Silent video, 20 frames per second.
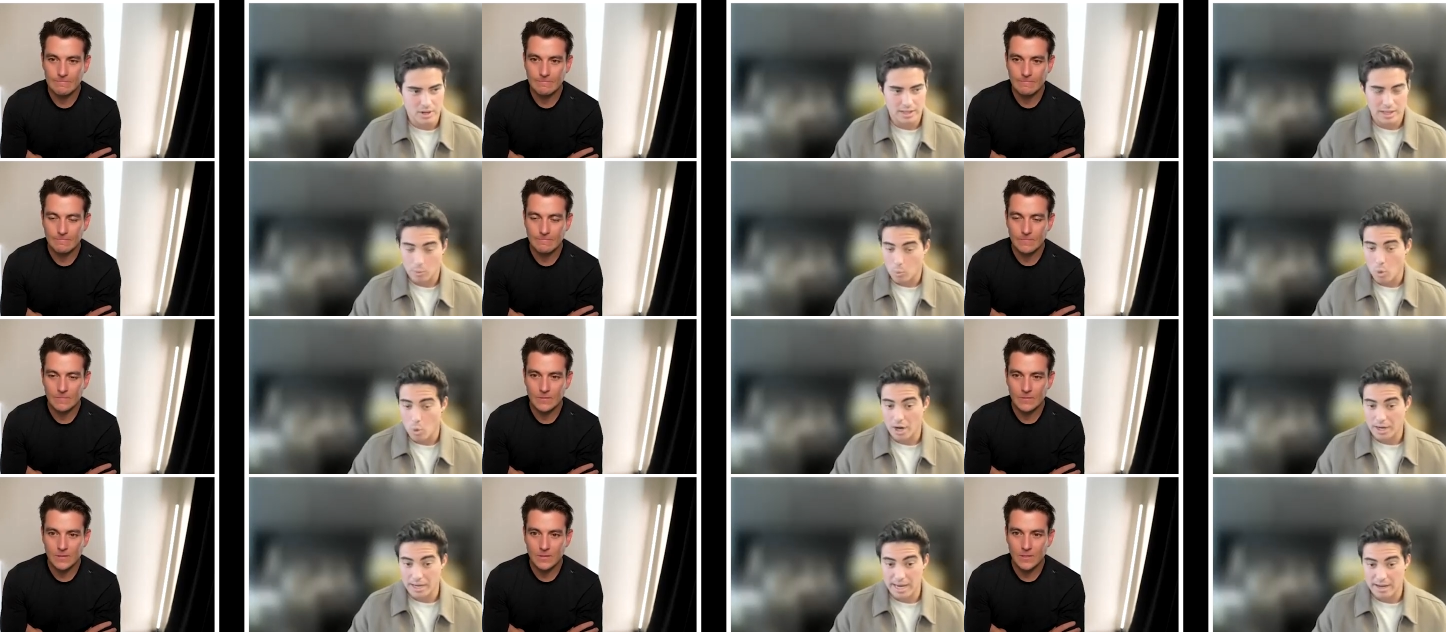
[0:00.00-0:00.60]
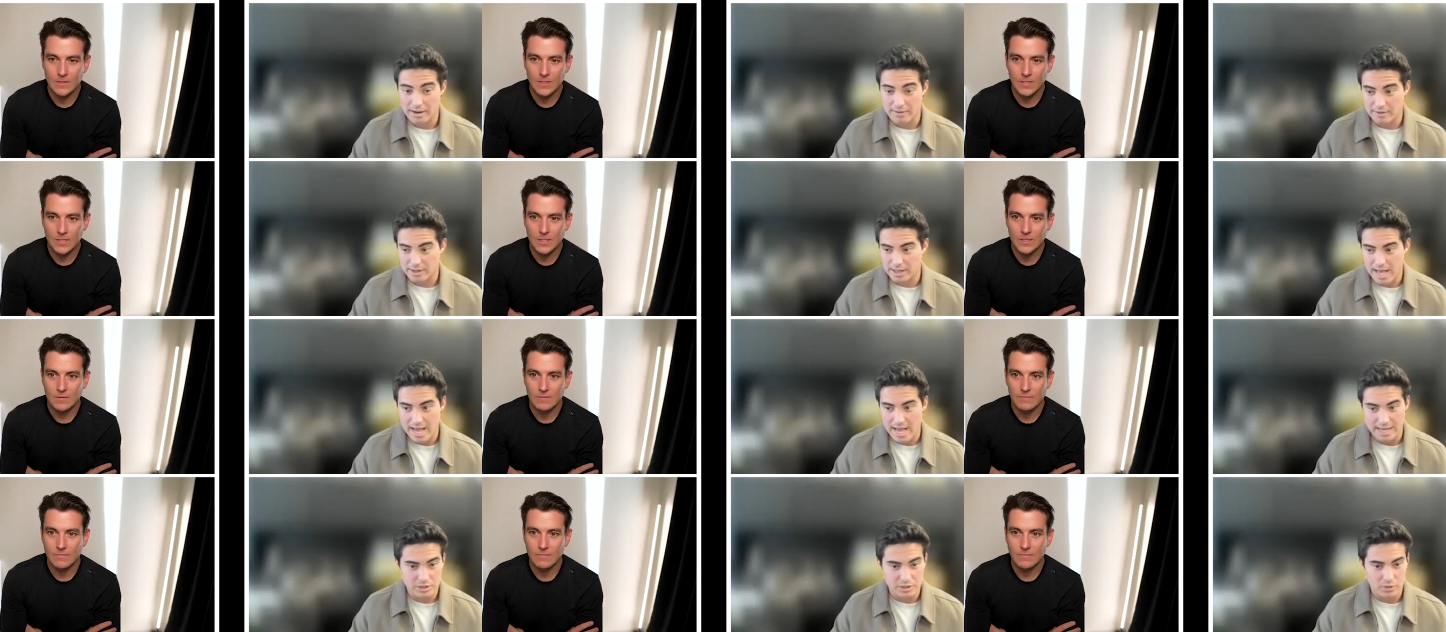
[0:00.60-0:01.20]
Speaker 1: like walking out of
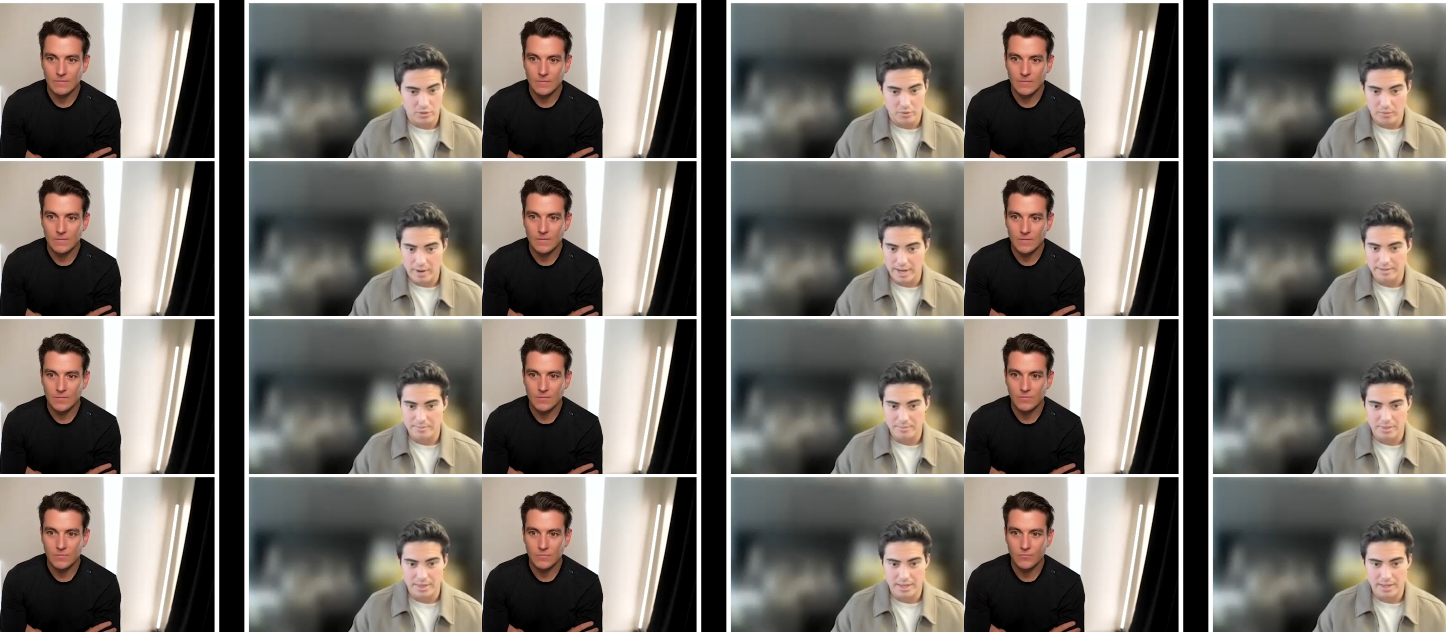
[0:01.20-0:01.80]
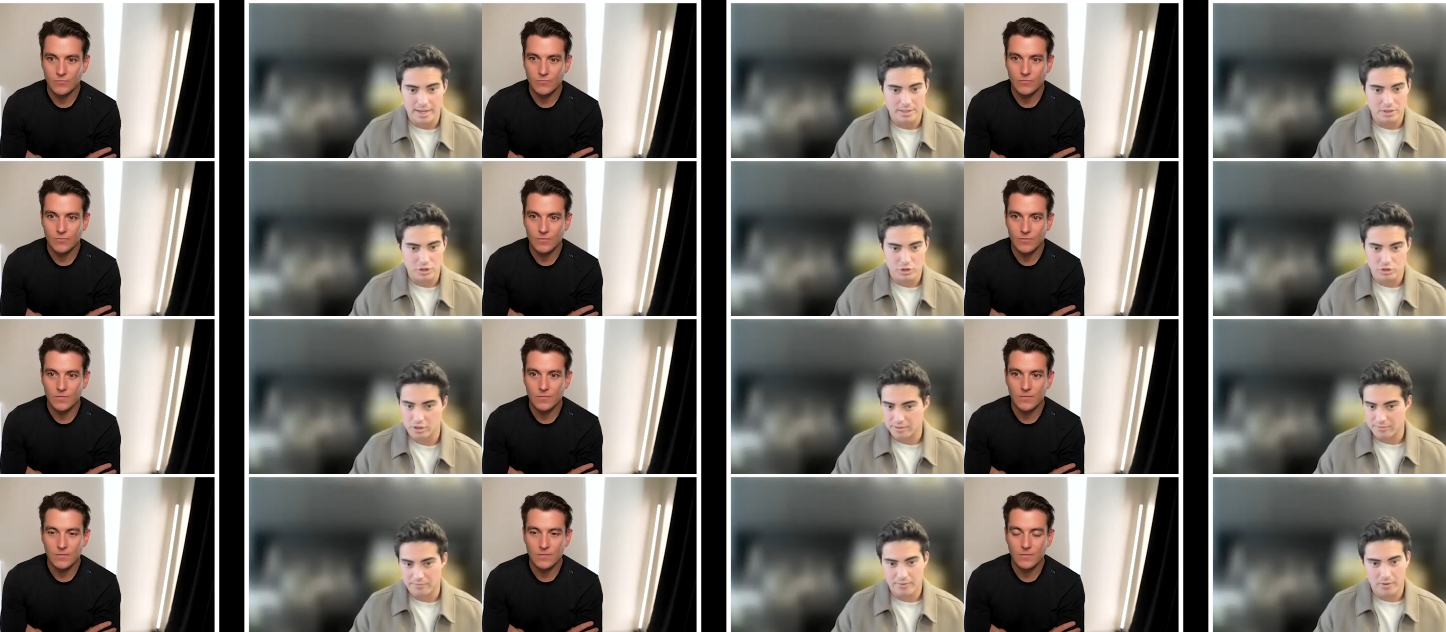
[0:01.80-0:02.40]
class, doing random things
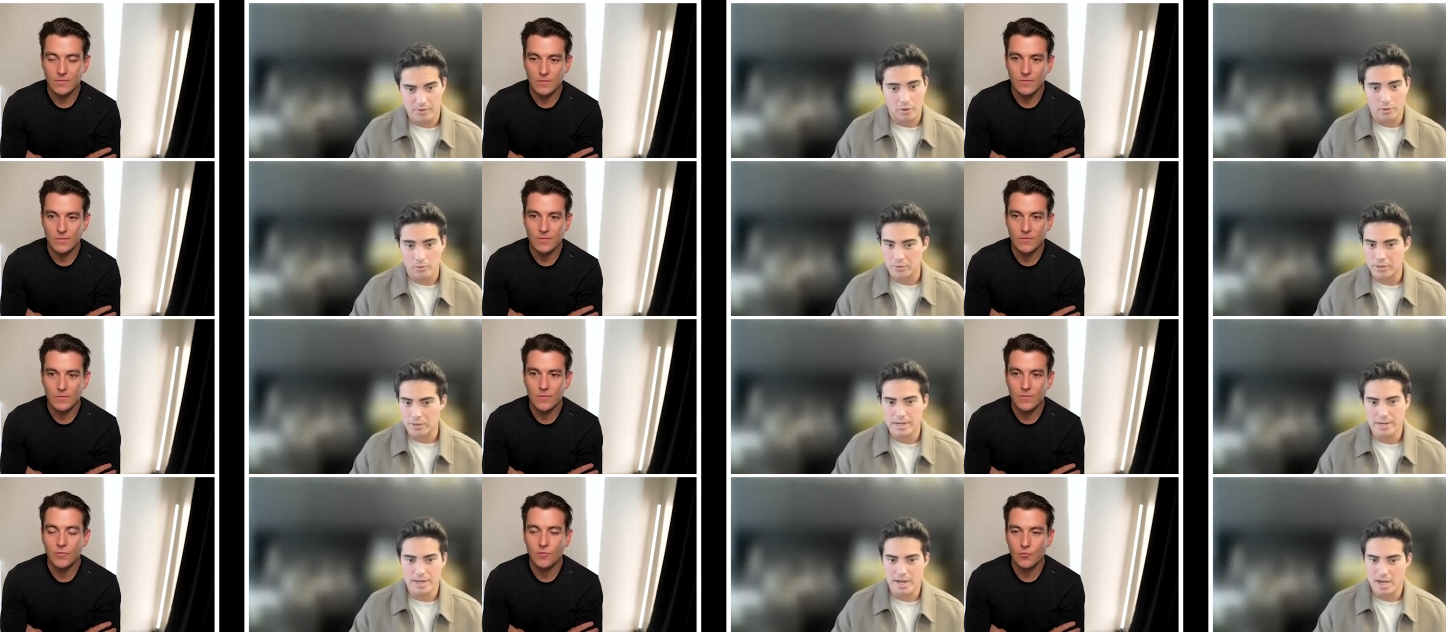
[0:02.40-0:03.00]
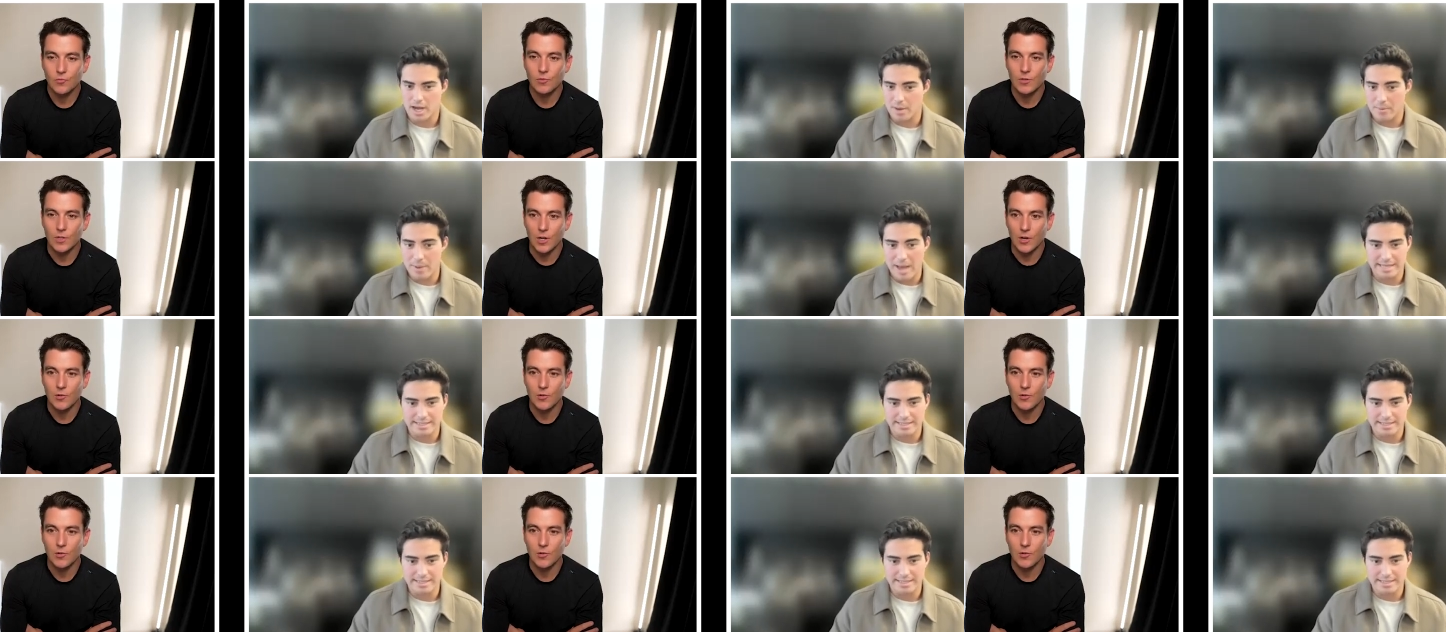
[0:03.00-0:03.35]
just on the phone um, yeah.